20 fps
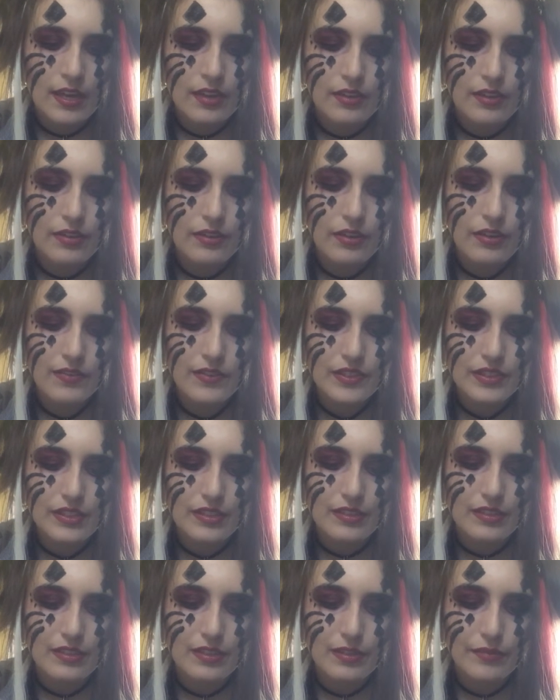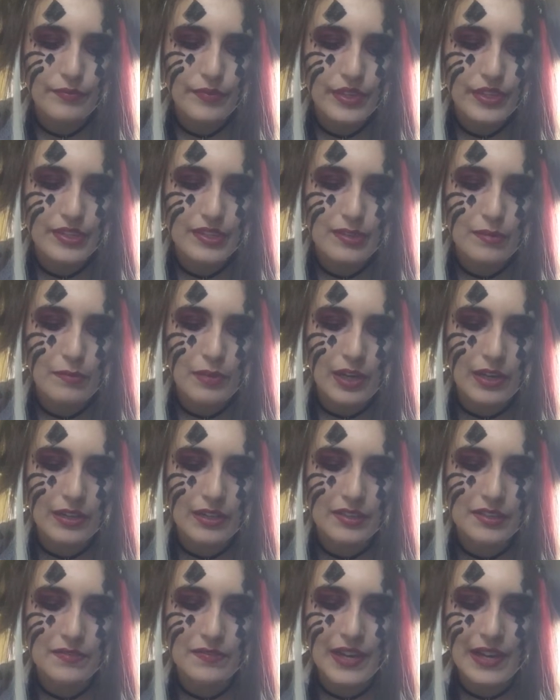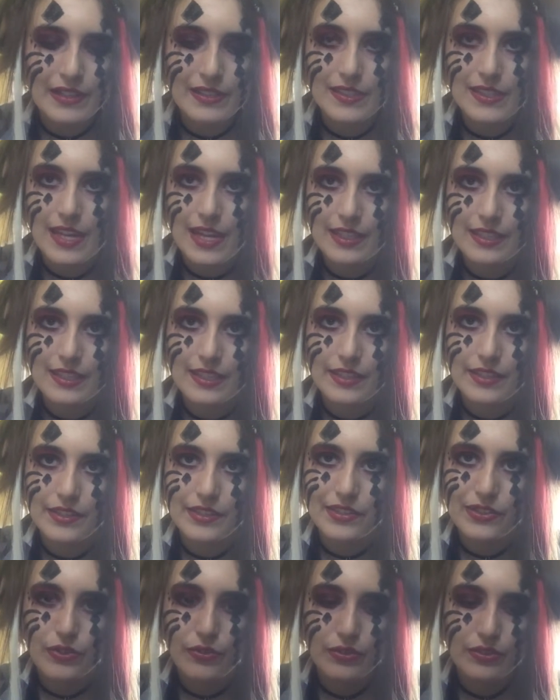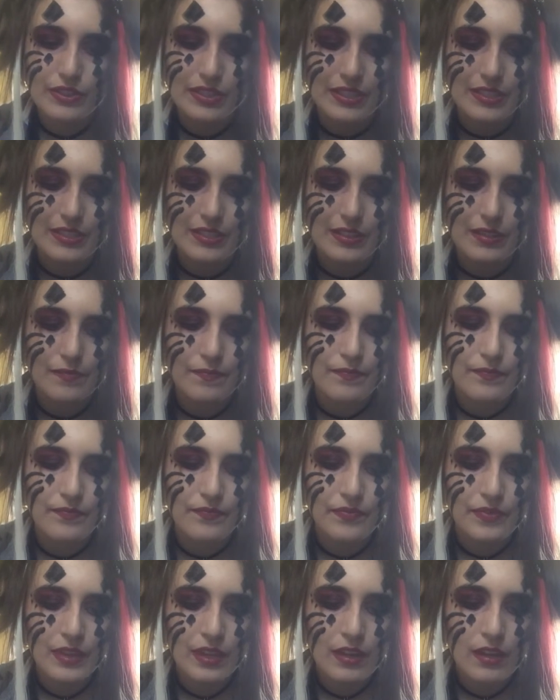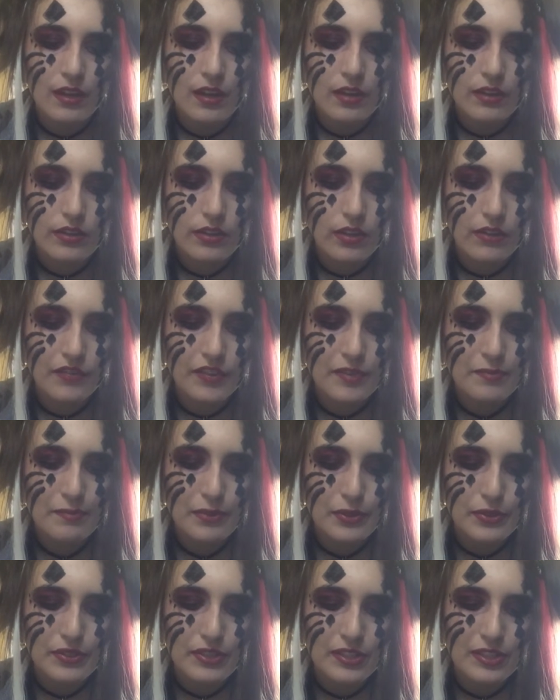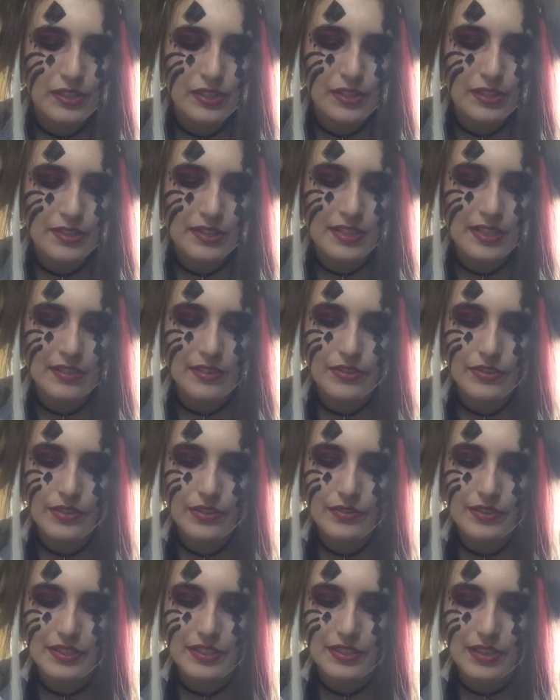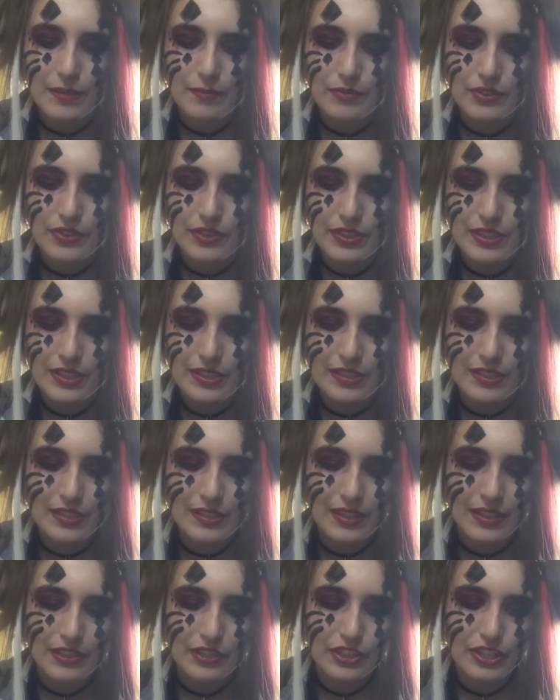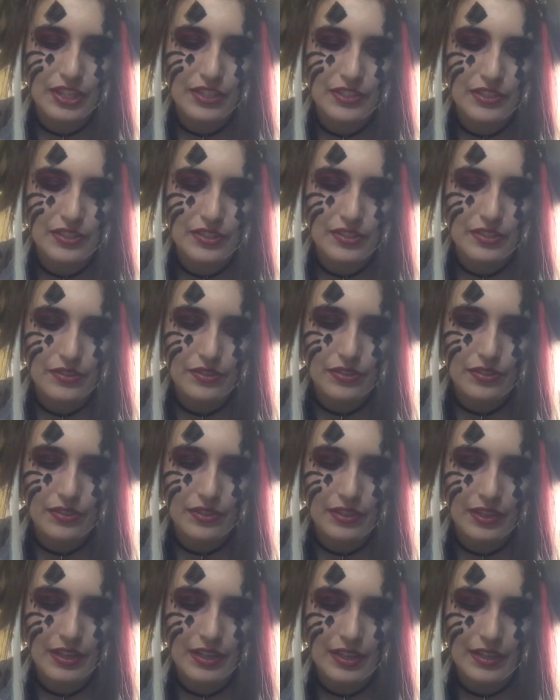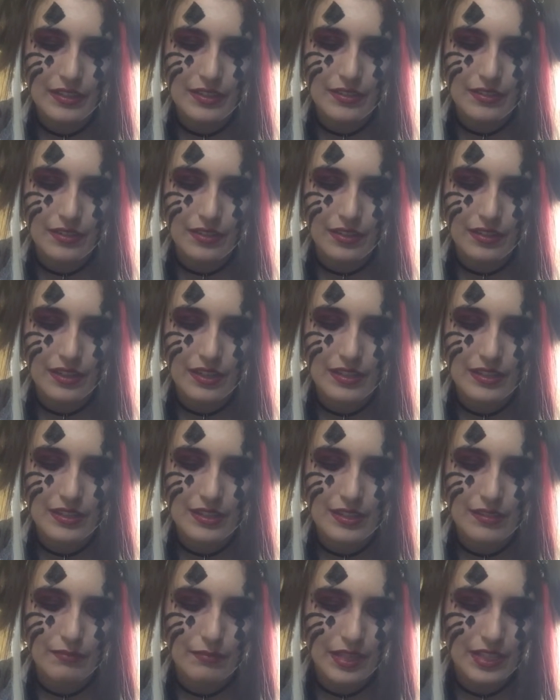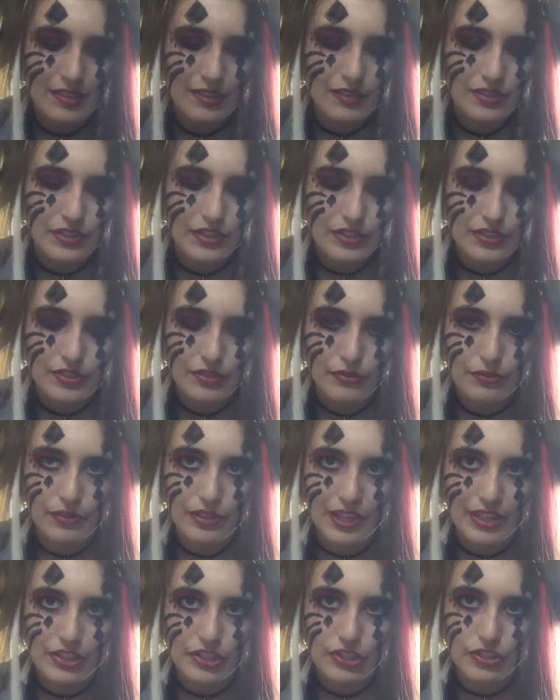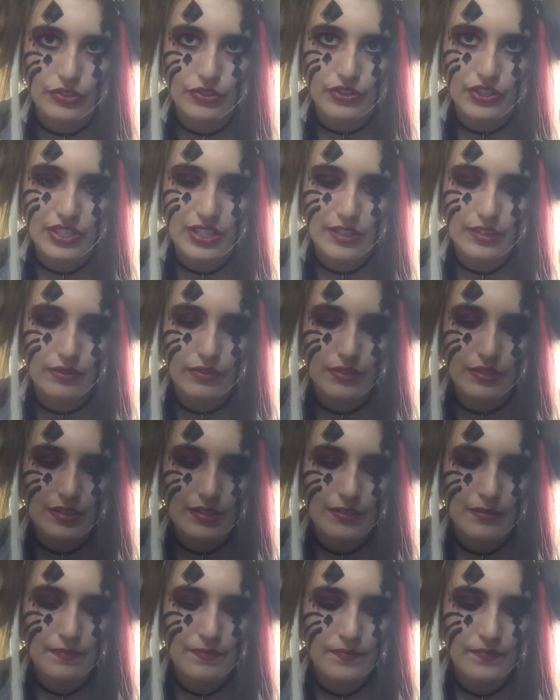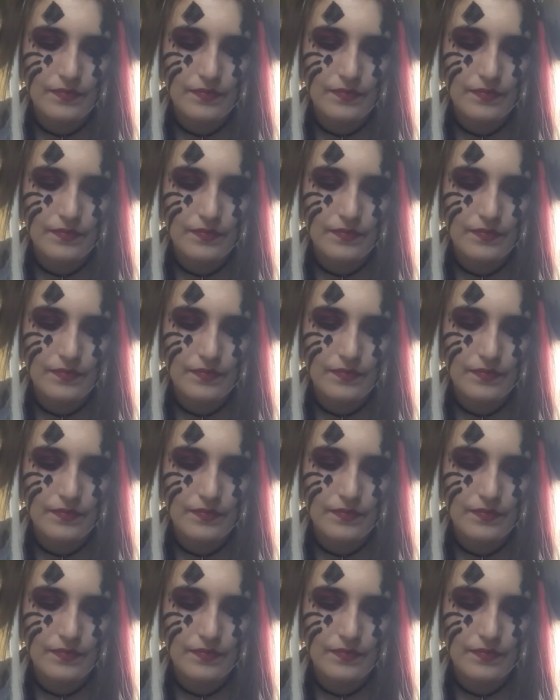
The nervous system is the body's fast-acting control system. Nerve impulses are sensory receptors that detect changes internally and externally and send messages through electrical signals.